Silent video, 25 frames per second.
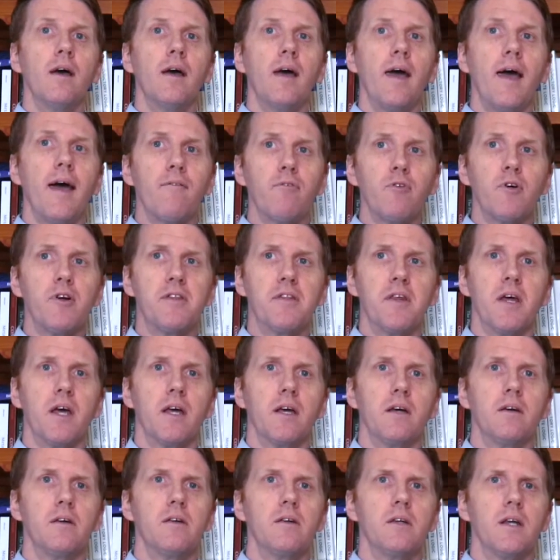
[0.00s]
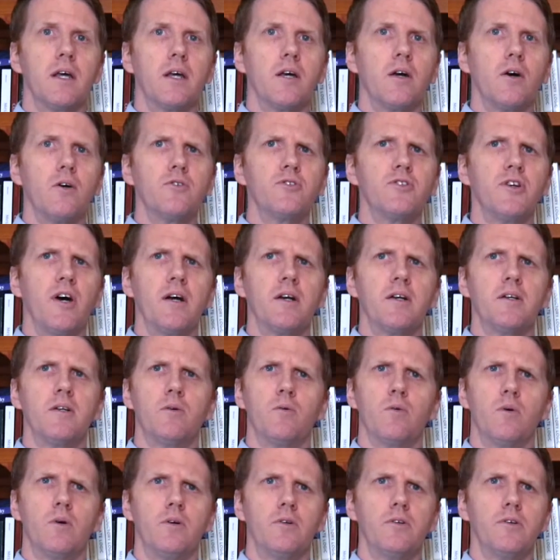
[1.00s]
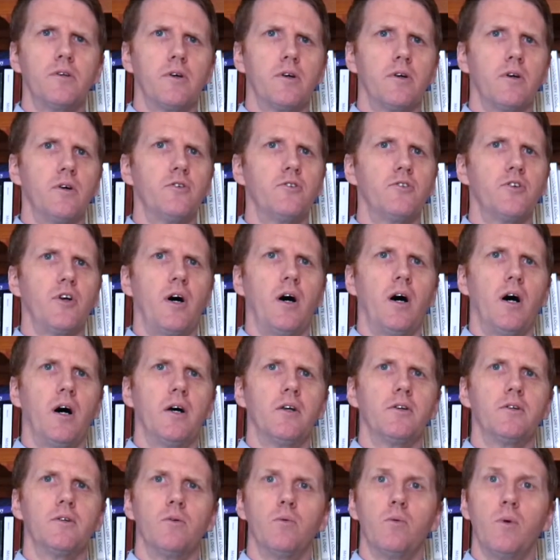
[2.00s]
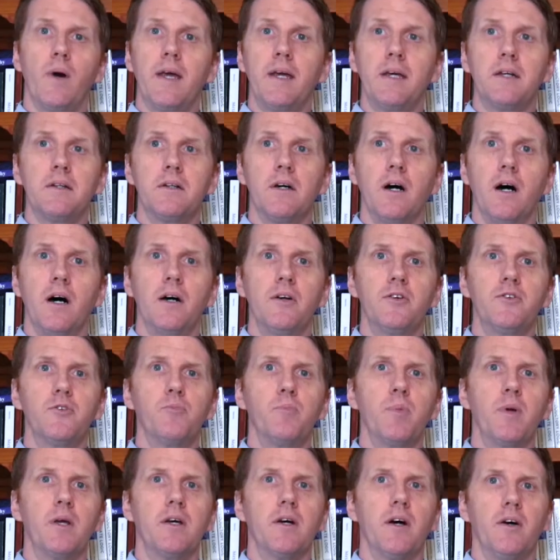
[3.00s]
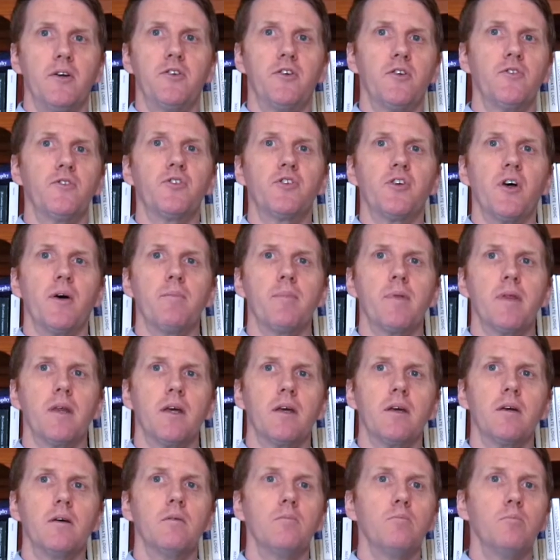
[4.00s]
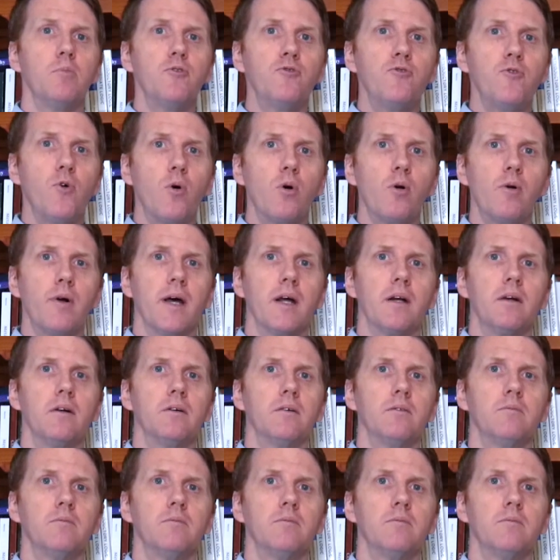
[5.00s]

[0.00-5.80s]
Everything that goes on in the world goes on the way it does because of something before it.